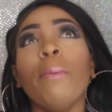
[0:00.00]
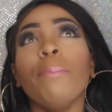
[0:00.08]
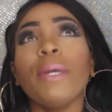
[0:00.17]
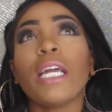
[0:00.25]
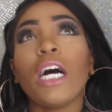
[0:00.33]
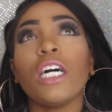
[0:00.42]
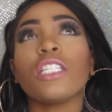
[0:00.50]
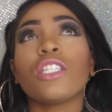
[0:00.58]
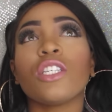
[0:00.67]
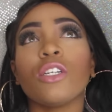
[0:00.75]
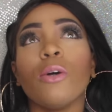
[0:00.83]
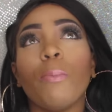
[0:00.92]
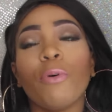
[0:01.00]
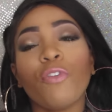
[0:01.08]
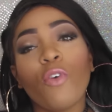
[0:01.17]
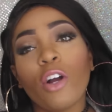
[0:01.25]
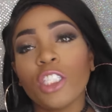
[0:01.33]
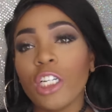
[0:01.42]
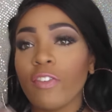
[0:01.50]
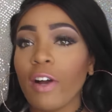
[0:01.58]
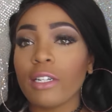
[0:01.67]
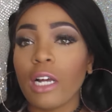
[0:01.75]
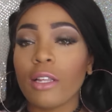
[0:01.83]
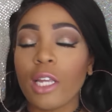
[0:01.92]
Because before she
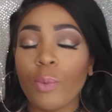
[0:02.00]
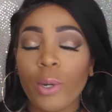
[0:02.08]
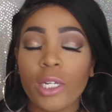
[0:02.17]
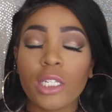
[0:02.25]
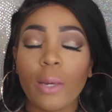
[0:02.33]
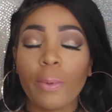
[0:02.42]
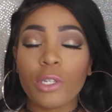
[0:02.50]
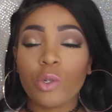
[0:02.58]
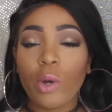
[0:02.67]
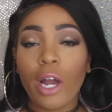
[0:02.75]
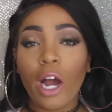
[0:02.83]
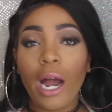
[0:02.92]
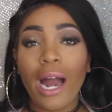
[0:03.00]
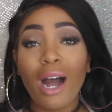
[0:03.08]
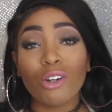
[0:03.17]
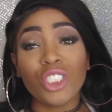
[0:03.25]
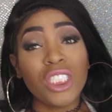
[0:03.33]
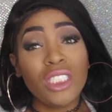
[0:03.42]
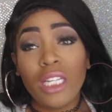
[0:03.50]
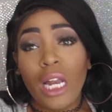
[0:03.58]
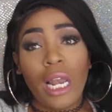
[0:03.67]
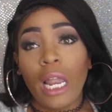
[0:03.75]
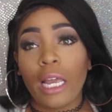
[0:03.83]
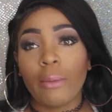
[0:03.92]
found out that we were skipping school at her house, she
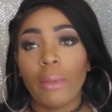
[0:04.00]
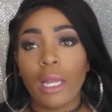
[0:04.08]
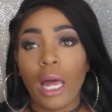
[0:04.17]
didn't like me.